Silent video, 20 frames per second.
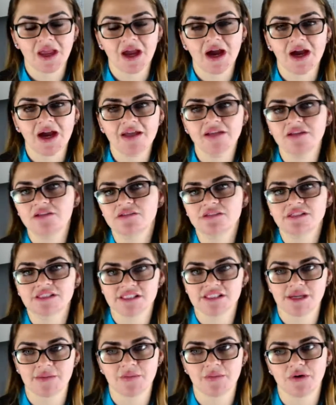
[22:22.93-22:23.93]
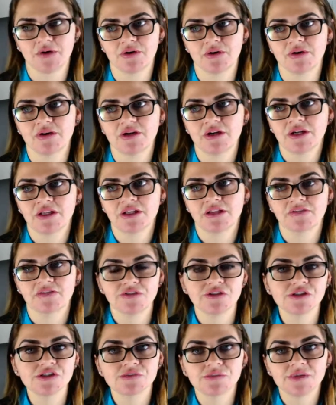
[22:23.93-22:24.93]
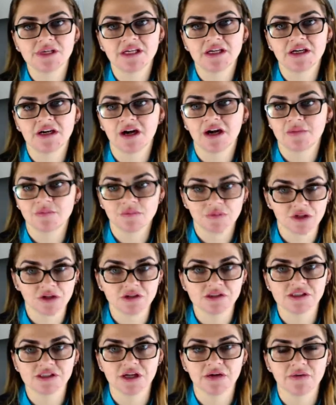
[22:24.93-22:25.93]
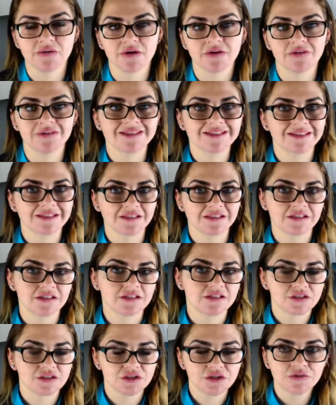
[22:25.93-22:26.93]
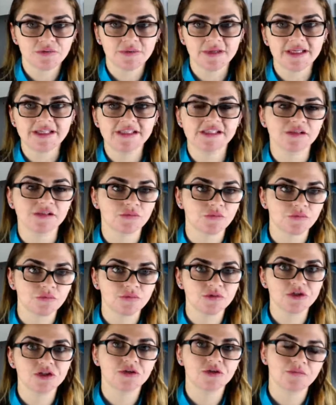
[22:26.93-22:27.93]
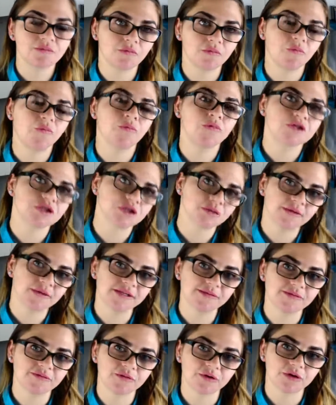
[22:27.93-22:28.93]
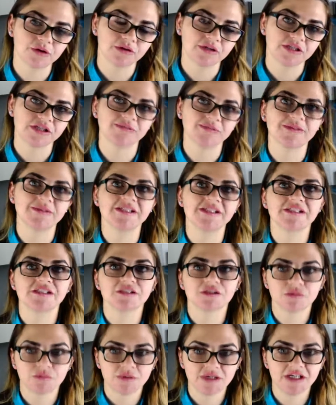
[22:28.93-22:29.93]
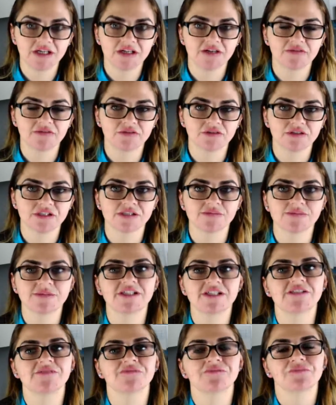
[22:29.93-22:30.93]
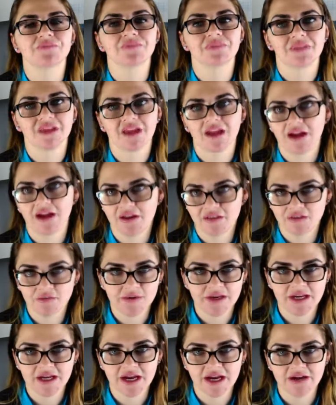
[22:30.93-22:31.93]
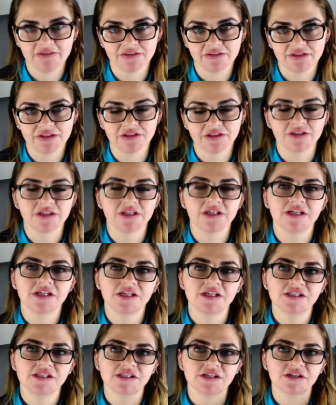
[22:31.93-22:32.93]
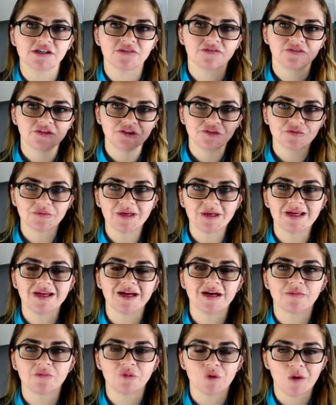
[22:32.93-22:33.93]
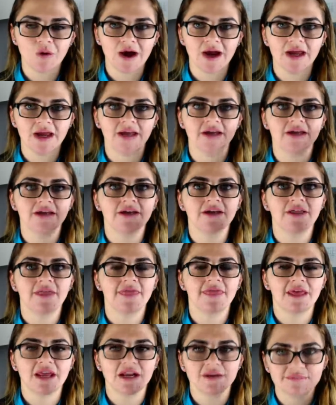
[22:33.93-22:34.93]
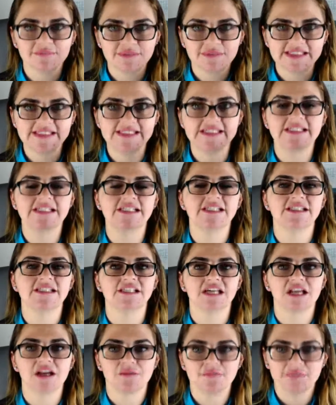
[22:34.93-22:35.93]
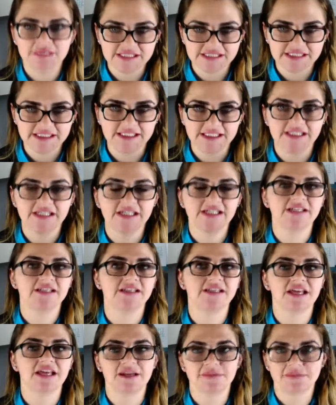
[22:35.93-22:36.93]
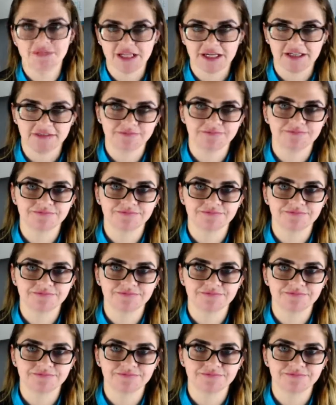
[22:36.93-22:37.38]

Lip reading: I know in December, the first week, I'm a little slower. The two weeks before Christmas, the week of Christmas, and the week after. So first week, I'm quiet. Then I'm busy. Then I'm busy. Then I'm dead.